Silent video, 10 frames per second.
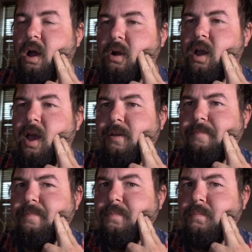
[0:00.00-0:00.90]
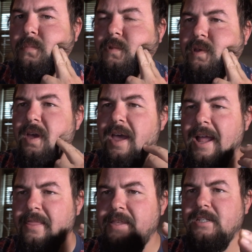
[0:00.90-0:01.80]
okay.
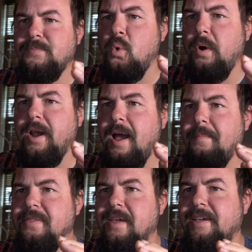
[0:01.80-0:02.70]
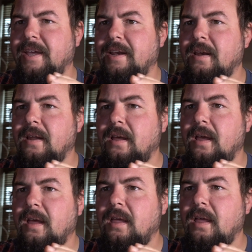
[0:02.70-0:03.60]
At this point, I'm thinking,
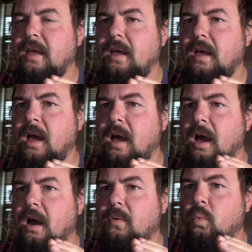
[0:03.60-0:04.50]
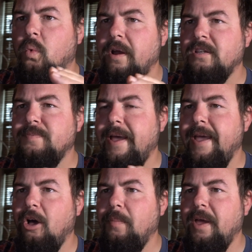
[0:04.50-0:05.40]
uh, where's my
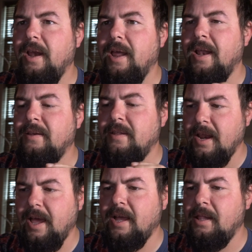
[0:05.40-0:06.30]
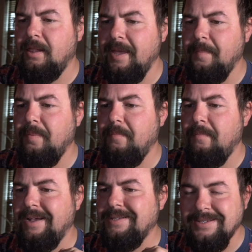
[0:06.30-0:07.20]
helmet and did I clip
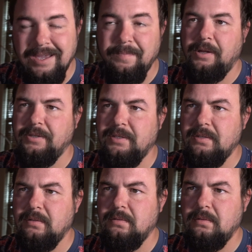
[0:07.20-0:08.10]
my seatbelts?